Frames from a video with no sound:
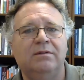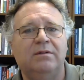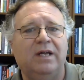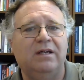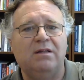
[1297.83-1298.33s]

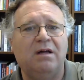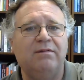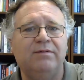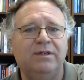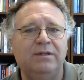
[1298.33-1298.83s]
like
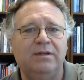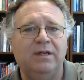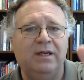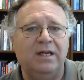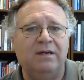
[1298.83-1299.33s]
love
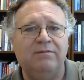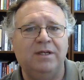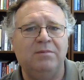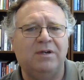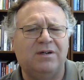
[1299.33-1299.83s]
and envy,
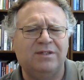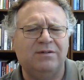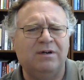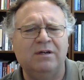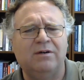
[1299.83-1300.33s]
but also
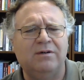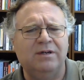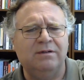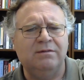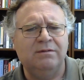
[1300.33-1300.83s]
hunger
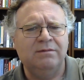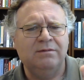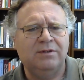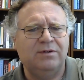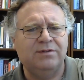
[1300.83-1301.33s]
and
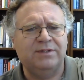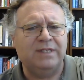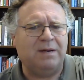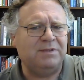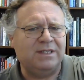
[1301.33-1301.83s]
thirst,
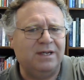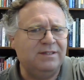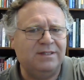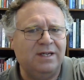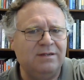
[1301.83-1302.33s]
appetites
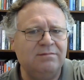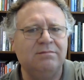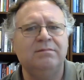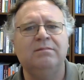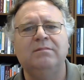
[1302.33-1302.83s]
then,
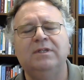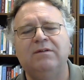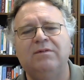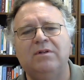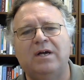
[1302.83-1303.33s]

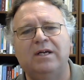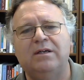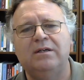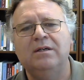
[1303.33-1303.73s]
if you like.